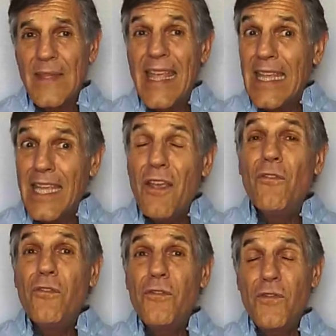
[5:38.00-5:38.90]

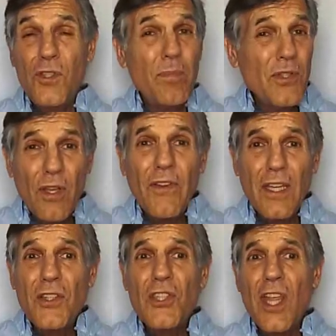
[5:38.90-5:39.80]
Give specific
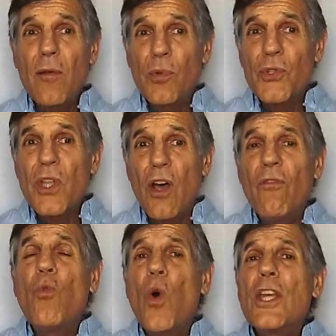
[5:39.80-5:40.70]
examples of
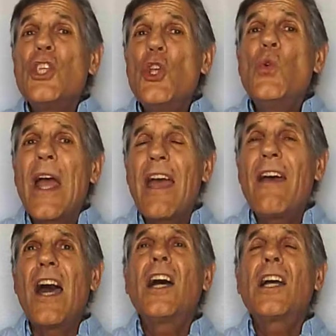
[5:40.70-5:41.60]
what you have
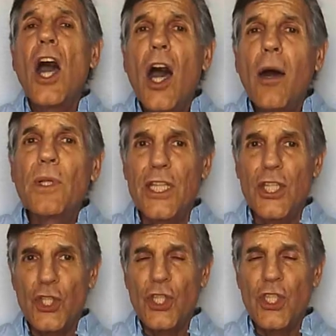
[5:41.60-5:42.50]

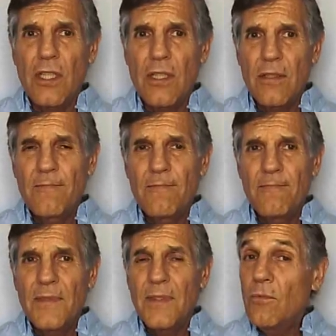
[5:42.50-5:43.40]
accomplished.
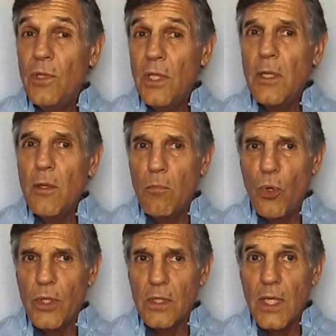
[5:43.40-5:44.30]
Really
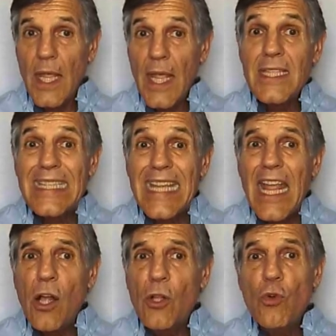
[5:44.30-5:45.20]
important. And say
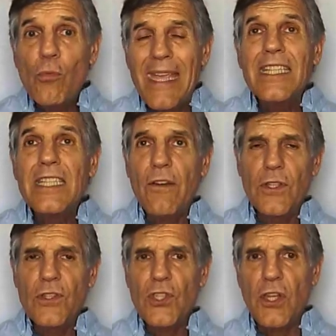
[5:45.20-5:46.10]
how you'll make a
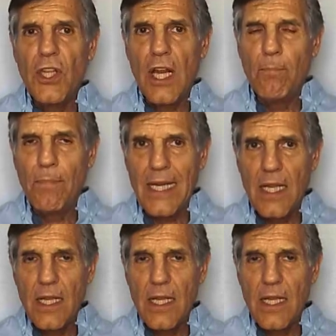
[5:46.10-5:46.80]
difference to the company.